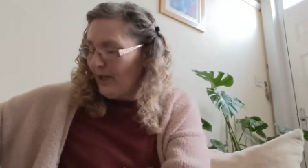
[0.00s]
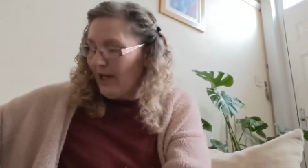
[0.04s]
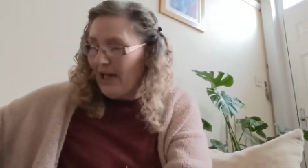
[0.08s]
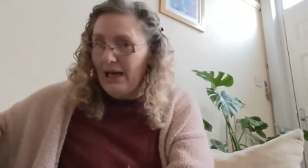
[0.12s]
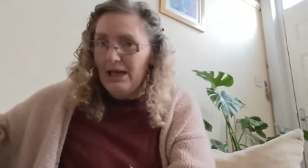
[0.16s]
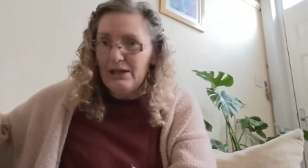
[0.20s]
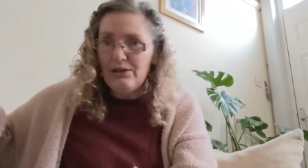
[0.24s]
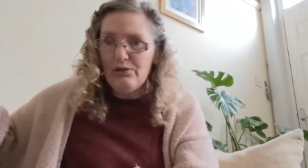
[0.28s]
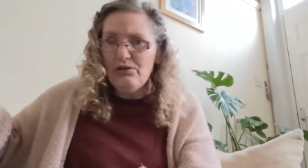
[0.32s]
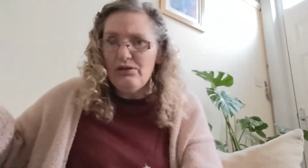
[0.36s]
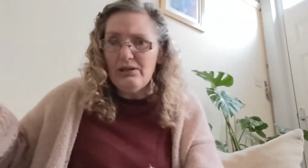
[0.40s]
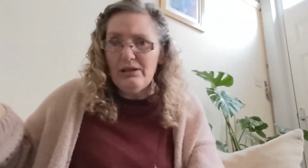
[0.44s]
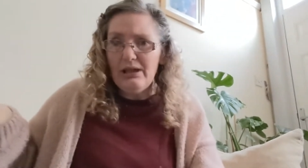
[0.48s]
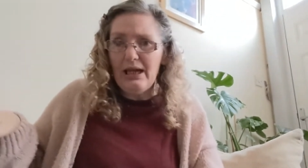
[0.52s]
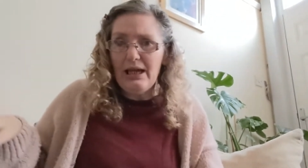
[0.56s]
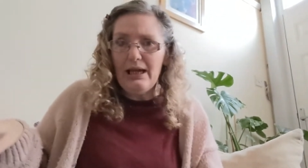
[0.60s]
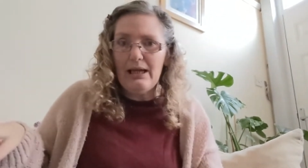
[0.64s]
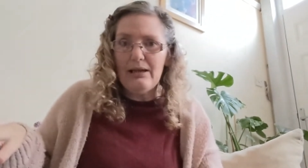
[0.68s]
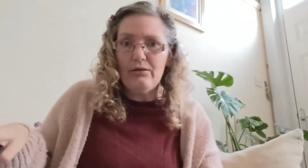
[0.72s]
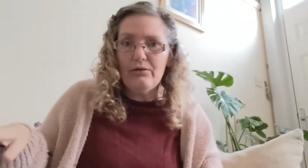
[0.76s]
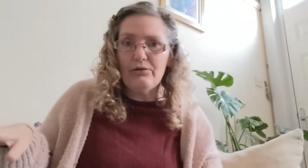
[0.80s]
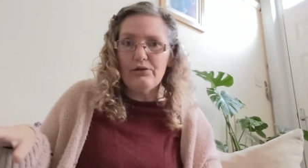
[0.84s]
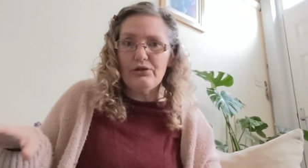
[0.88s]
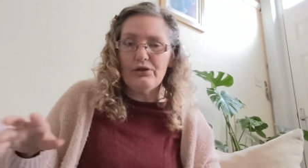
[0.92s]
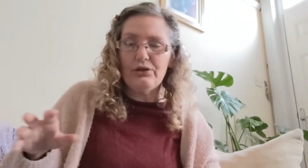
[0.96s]
It doesn't take that
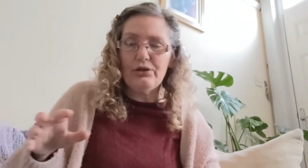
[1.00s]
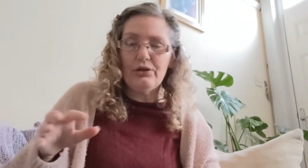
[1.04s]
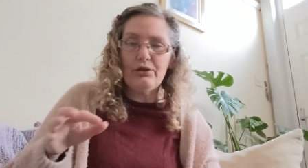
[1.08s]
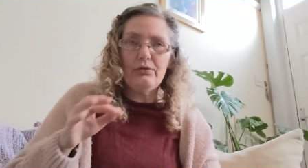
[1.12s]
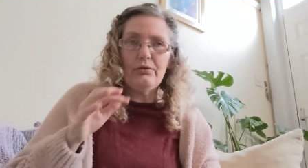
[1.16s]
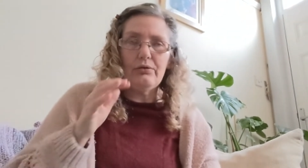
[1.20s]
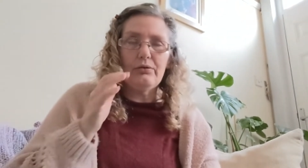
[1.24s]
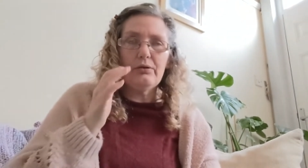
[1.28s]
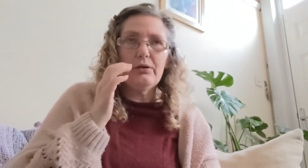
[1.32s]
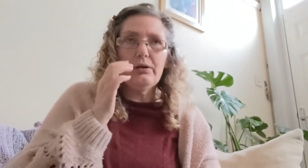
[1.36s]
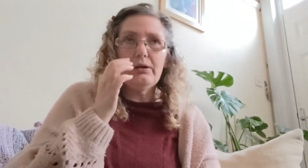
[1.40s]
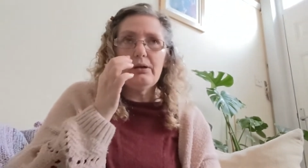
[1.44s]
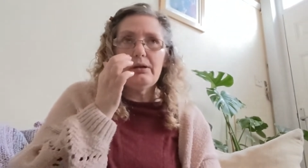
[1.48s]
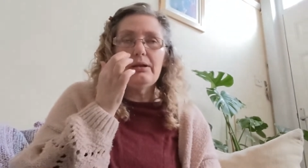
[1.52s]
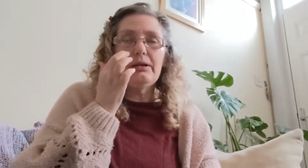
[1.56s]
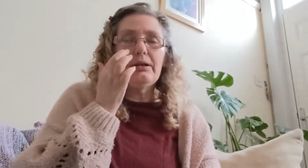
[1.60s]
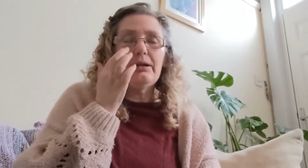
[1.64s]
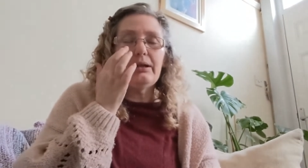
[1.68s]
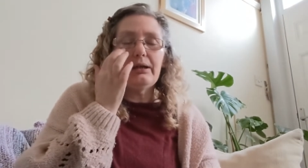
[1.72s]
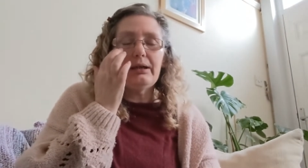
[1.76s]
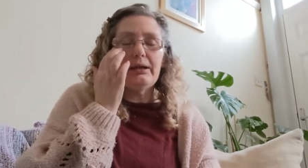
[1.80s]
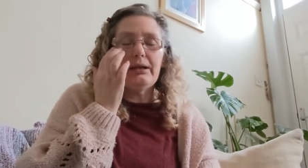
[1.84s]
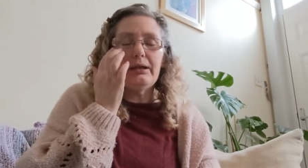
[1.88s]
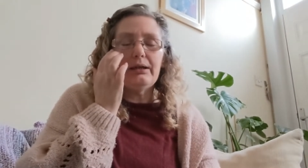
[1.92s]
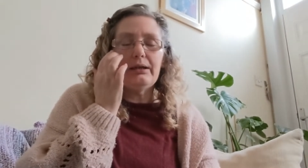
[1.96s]
long to do.
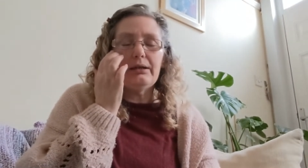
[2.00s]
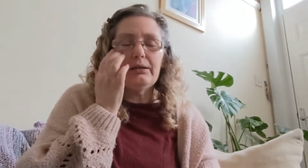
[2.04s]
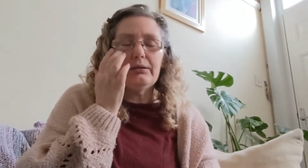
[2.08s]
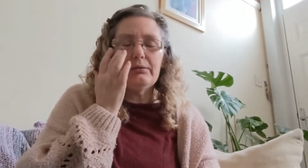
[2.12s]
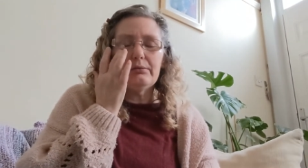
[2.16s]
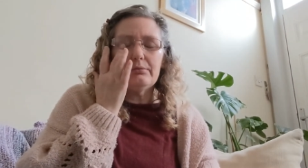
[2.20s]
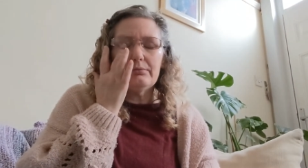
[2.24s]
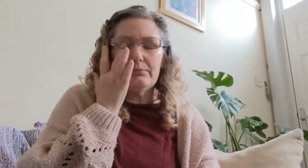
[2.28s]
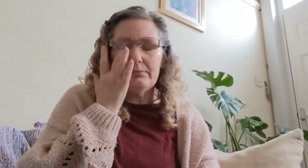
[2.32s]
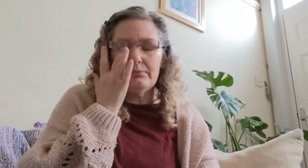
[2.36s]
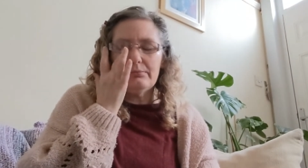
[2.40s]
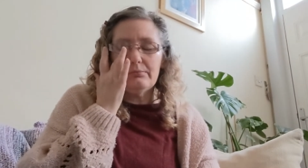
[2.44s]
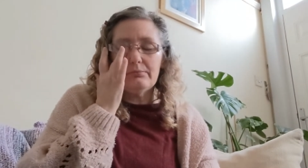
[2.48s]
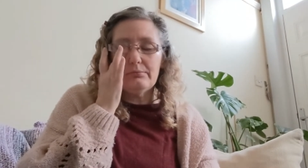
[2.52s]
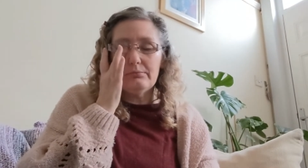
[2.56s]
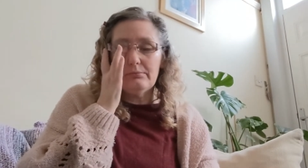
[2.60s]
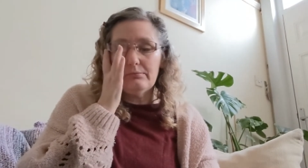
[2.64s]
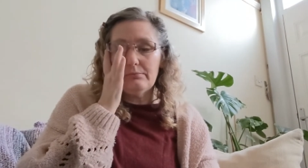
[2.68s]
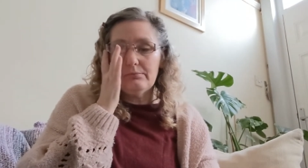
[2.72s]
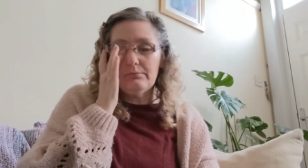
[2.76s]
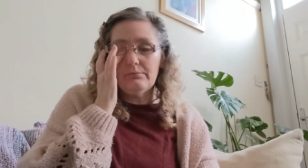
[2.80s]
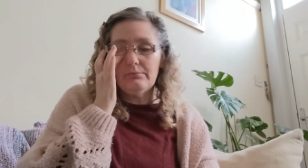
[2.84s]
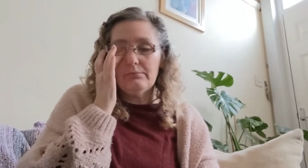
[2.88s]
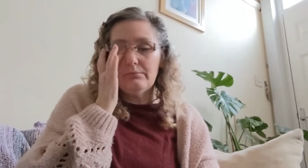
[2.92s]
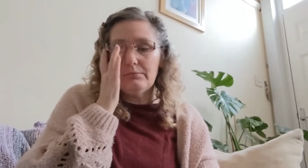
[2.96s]
The
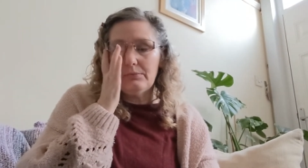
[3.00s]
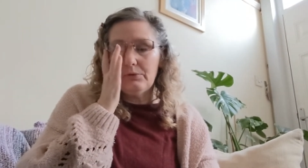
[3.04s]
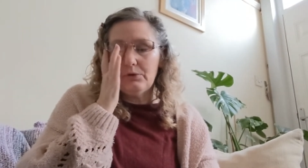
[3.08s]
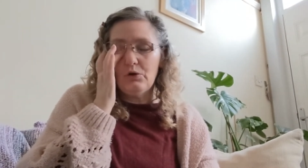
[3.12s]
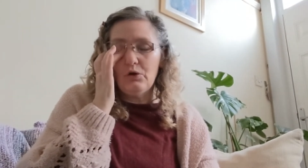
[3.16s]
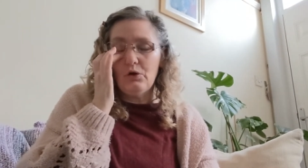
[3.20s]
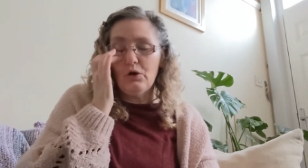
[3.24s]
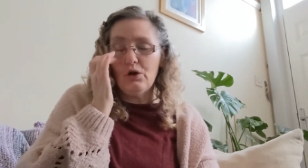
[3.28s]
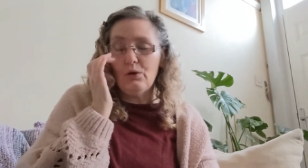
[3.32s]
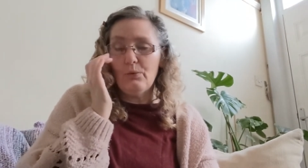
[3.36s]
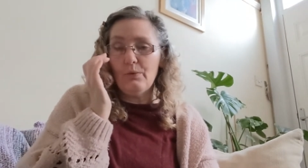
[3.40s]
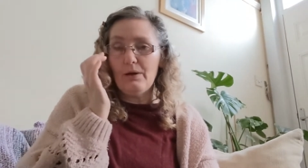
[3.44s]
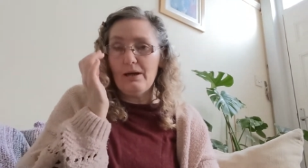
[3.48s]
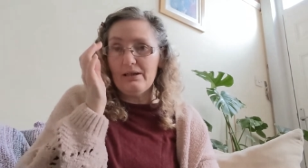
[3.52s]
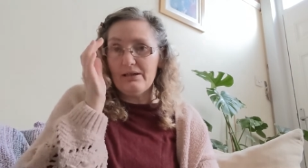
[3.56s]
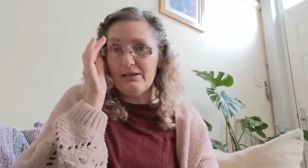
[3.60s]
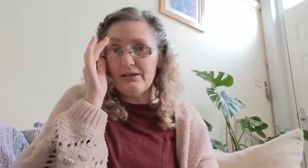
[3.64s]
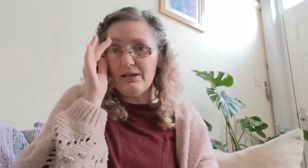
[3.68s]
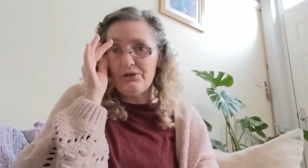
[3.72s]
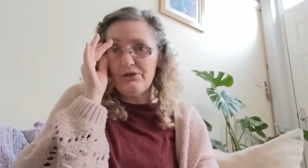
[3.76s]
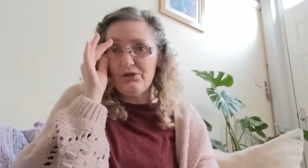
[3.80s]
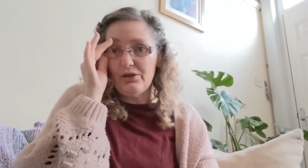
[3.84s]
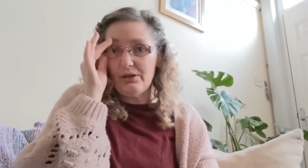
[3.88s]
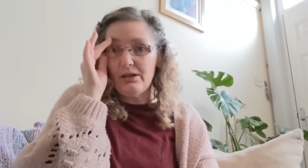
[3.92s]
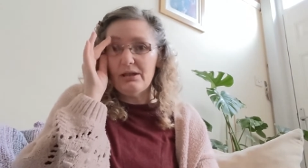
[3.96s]
colour work
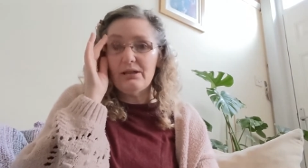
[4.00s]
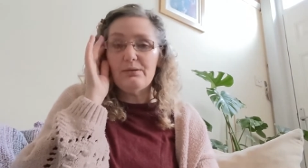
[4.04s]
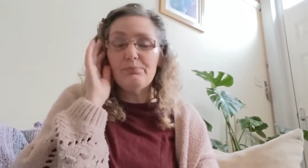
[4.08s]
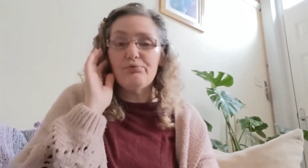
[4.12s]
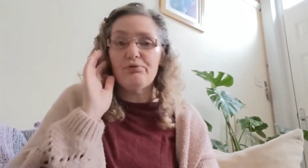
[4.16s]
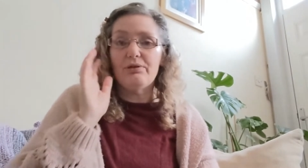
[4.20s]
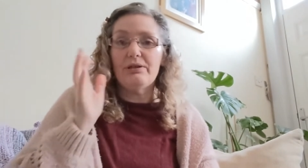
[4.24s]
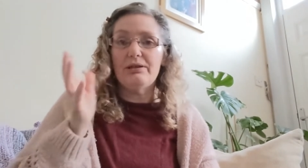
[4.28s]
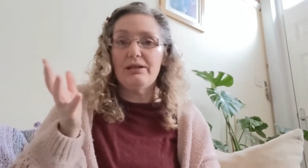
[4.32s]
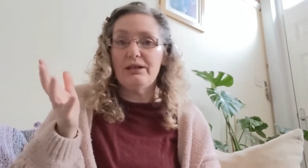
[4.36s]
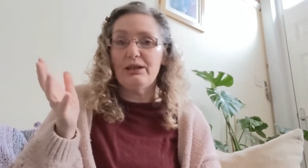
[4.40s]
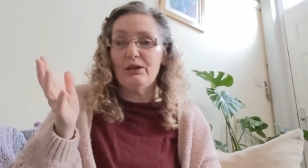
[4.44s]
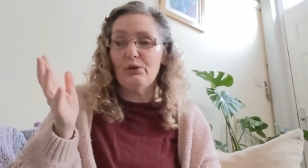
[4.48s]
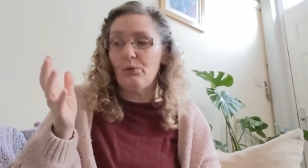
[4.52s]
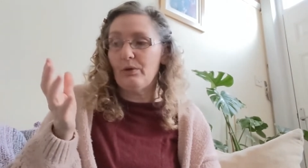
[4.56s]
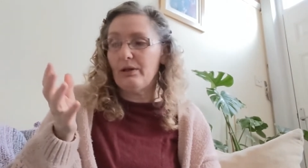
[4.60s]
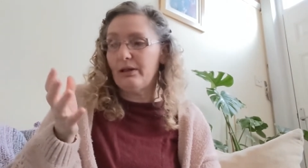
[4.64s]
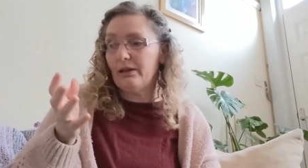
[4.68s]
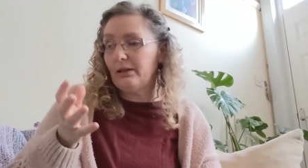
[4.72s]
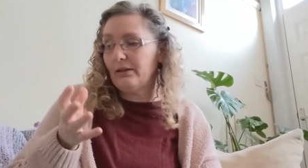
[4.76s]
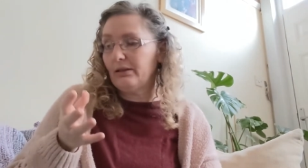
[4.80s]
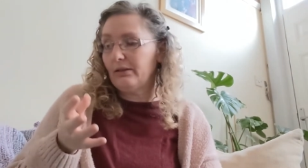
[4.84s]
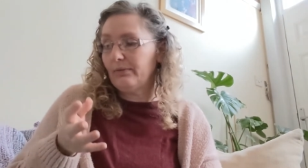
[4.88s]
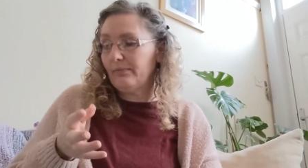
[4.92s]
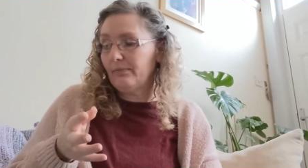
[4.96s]
session is pretty
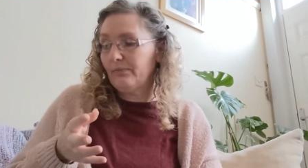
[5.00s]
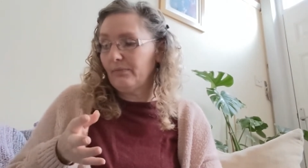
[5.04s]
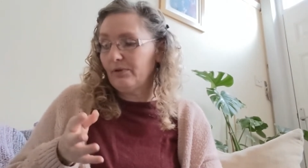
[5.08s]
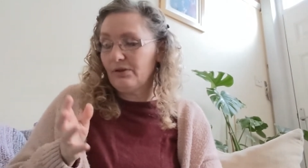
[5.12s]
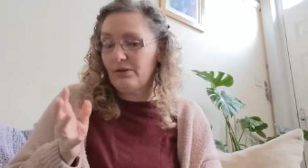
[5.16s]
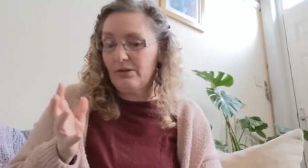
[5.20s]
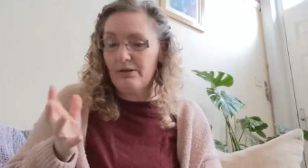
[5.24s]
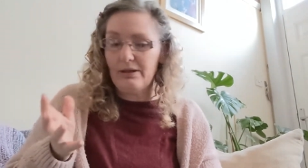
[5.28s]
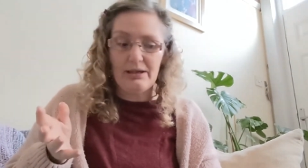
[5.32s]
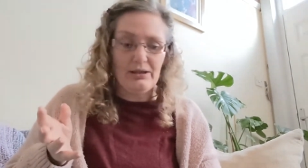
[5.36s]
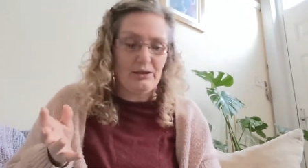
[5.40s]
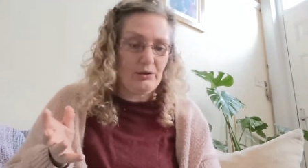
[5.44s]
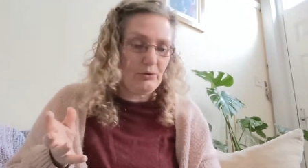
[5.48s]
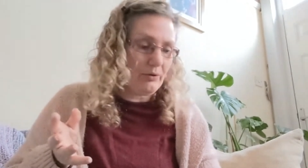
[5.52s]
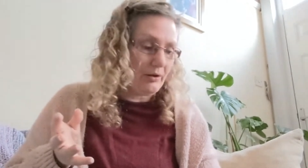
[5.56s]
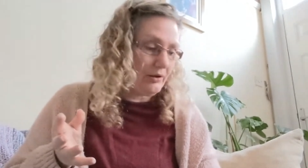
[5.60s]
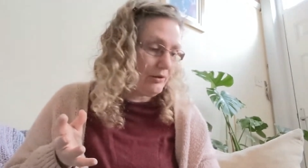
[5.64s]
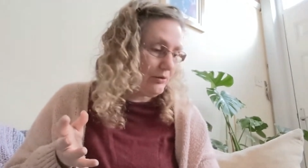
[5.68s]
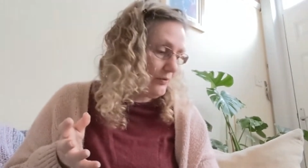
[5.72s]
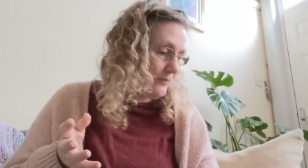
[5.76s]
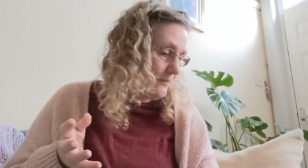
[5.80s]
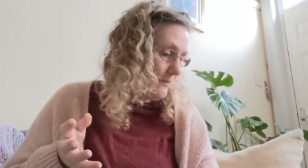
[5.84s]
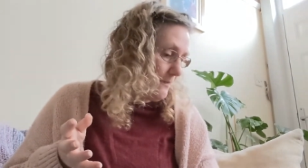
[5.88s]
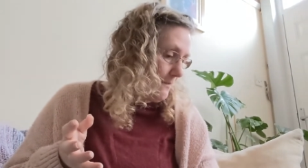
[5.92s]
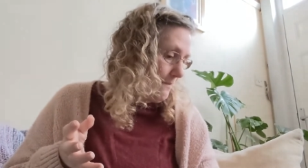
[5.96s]
quick, so that's quite
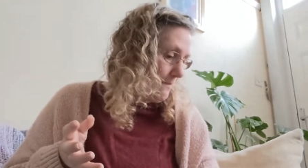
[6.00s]
good.